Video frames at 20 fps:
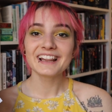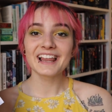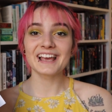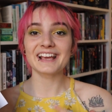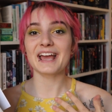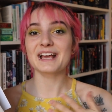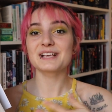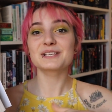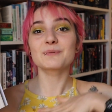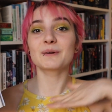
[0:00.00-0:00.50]

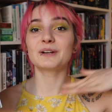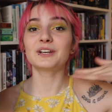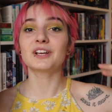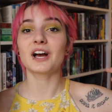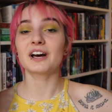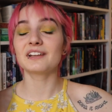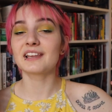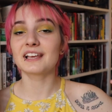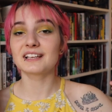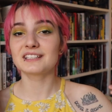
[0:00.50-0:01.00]
like I swear to
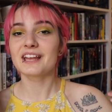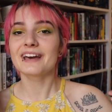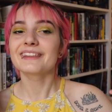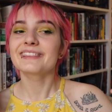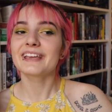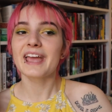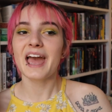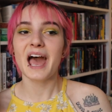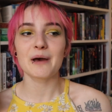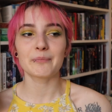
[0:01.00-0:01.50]
God, like
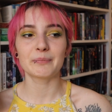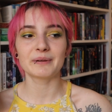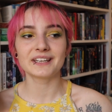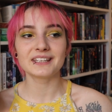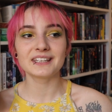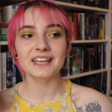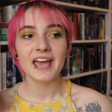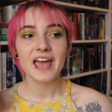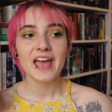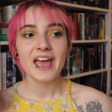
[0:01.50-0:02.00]
nothing
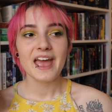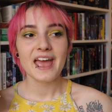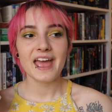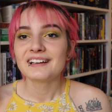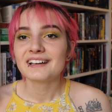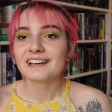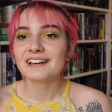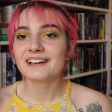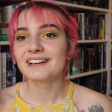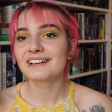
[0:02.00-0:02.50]
happened.
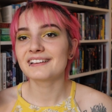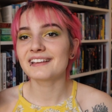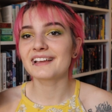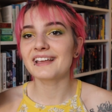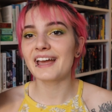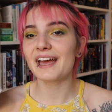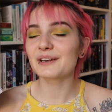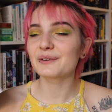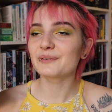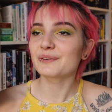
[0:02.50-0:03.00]

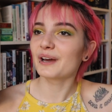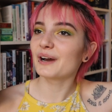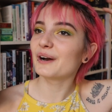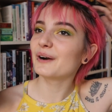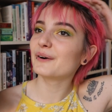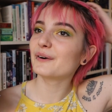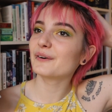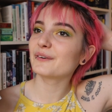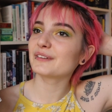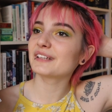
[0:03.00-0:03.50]
Like I don't
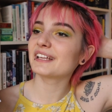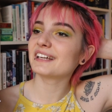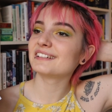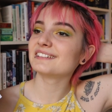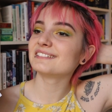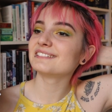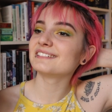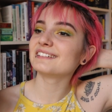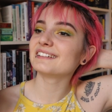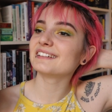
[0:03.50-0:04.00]
know,
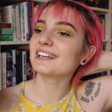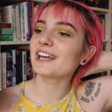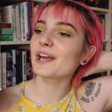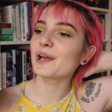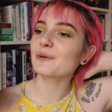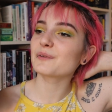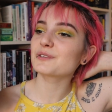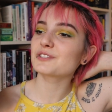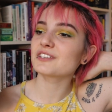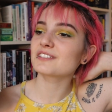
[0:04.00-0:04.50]
like
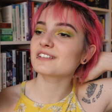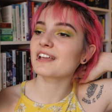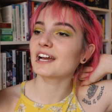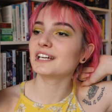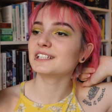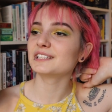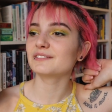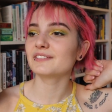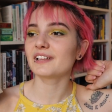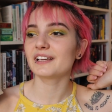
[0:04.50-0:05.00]
it was just
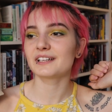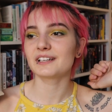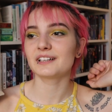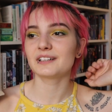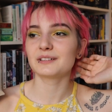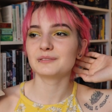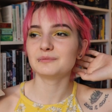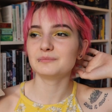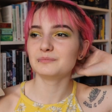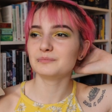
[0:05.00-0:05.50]
kind of like
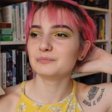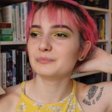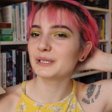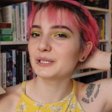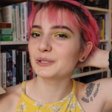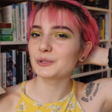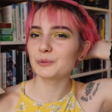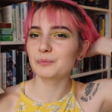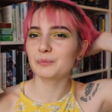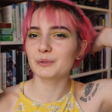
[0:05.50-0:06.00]
a
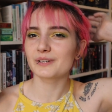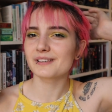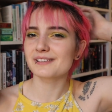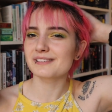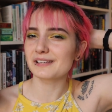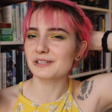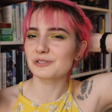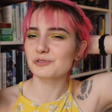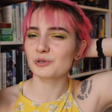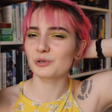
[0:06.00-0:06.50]
middle book
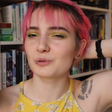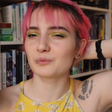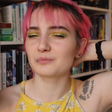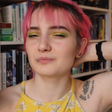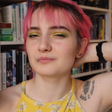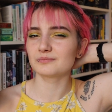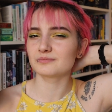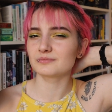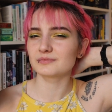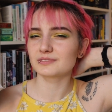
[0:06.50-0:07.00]

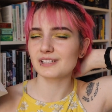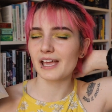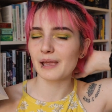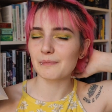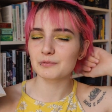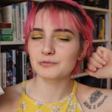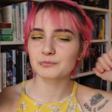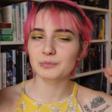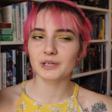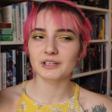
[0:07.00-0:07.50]
syndrome
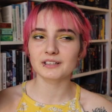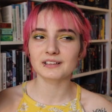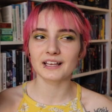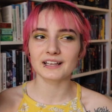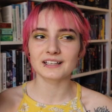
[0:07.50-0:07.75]
type of book.